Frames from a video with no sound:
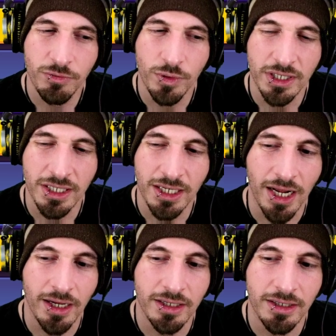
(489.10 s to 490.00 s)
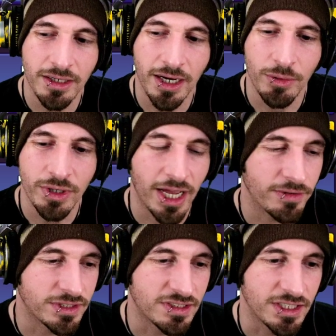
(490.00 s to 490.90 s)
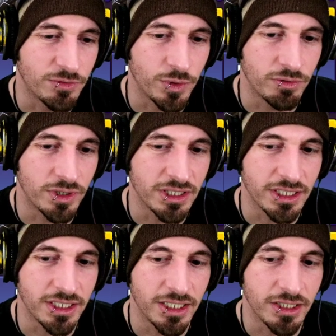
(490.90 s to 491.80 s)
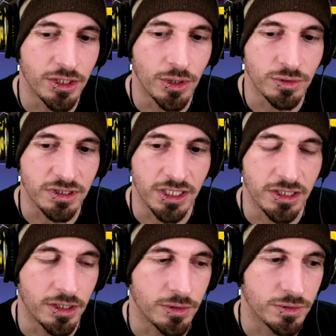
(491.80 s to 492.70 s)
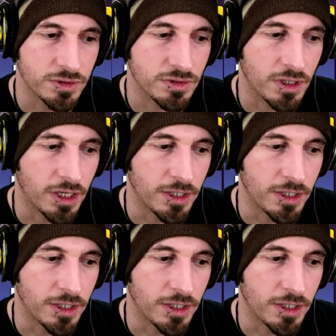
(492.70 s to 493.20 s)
if we need, I would have to see if we really need those.